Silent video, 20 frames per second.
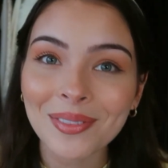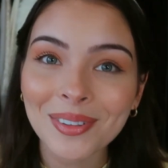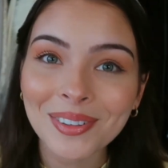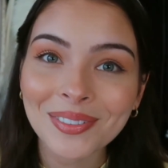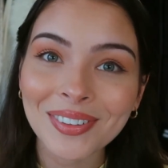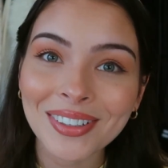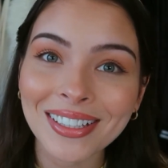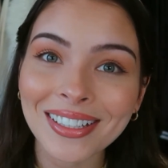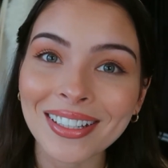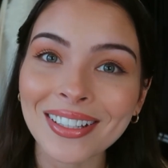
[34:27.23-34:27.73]
more
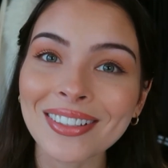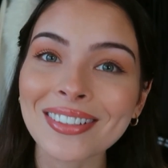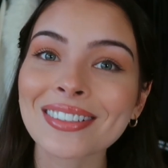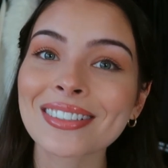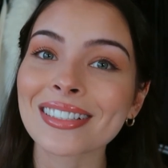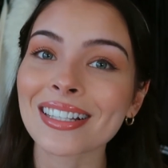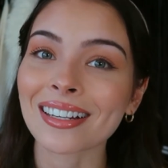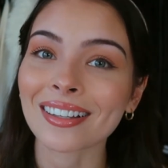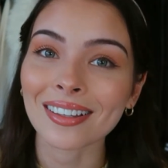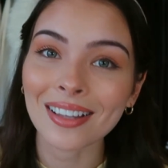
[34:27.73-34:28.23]

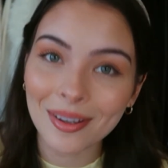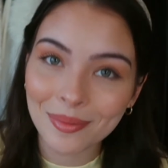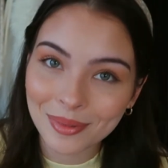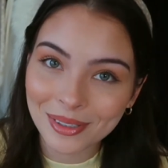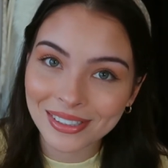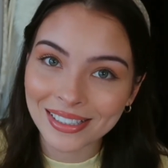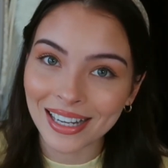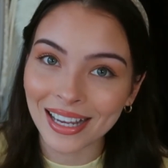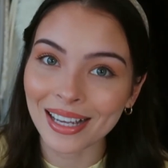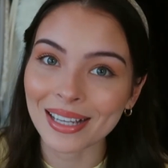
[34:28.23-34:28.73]
videos and a lot
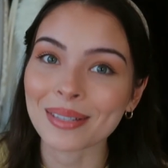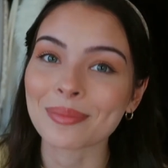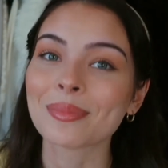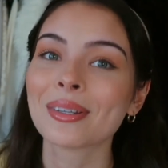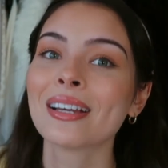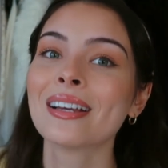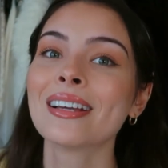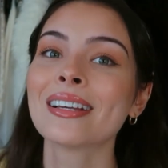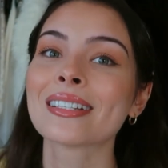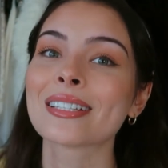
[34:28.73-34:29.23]
more time
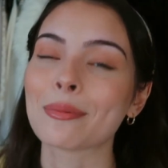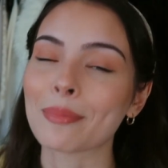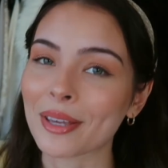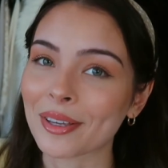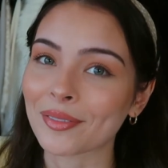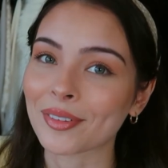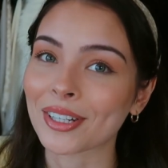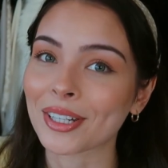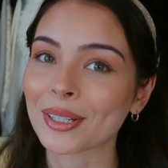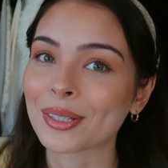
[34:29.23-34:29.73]
to
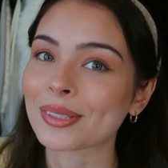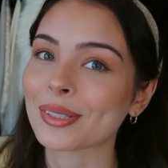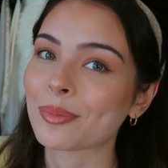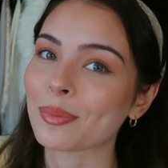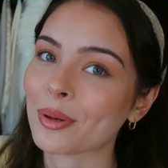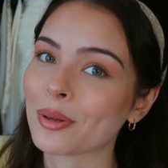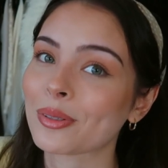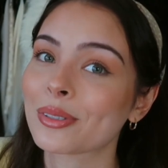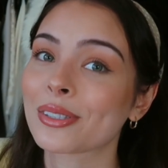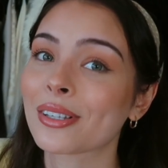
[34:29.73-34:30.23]
make videos and
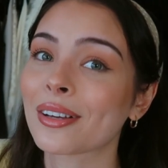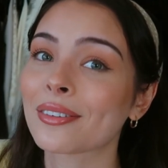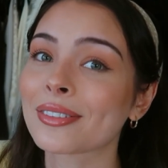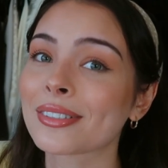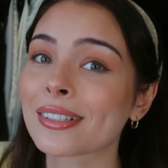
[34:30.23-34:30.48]
post stuff.